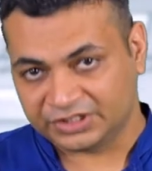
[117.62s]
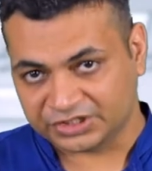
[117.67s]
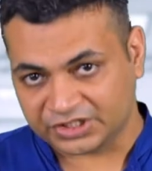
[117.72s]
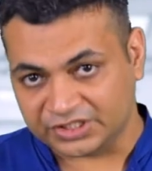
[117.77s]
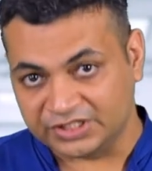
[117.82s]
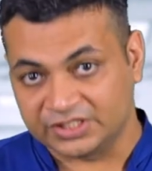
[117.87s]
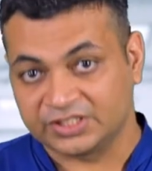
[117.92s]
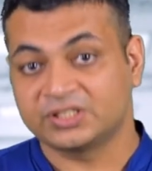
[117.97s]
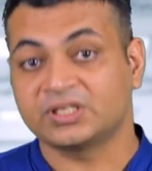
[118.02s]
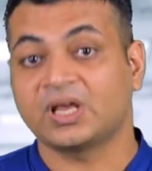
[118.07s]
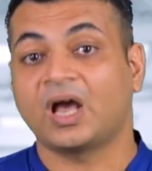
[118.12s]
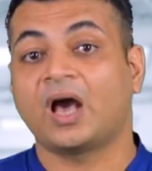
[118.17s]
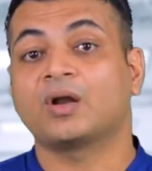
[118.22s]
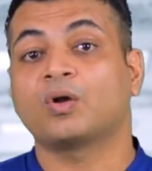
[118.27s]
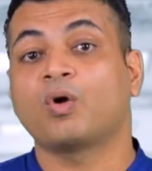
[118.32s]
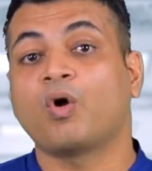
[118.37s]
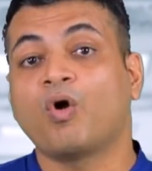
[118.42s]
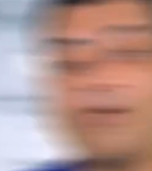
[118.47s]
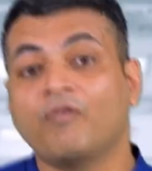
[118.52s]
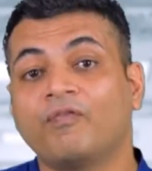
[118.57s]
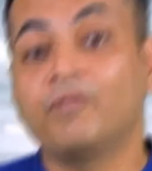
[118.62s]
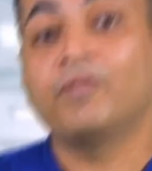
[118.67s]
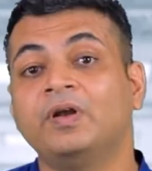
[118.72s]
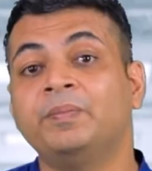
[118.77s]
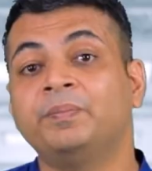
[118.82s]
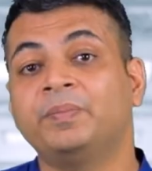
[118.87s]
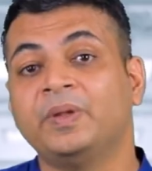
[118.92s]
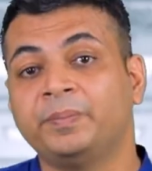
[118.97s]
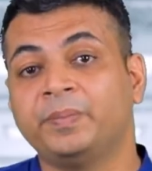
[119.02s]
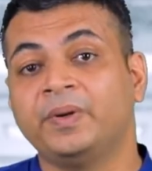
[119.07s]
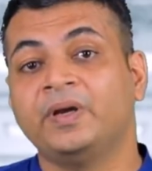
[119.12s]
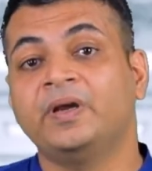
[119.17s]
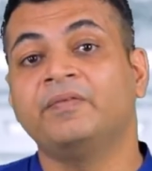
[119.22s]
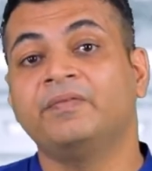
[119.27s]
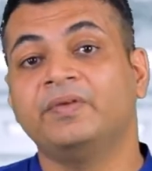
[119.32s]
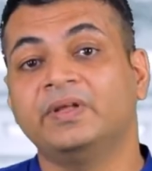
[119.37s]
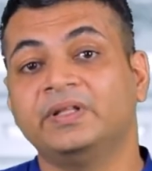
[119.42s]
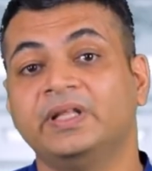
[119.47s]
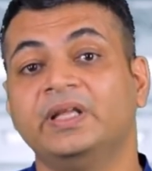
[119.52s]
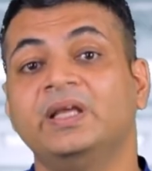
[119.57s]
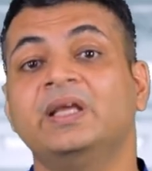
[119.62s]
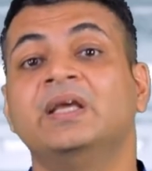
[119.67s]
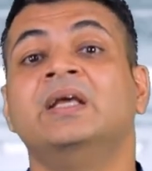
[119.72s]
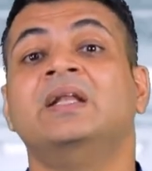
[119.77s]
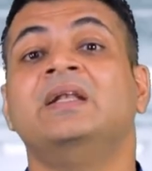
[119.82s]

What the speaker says: dishes are often prepared with a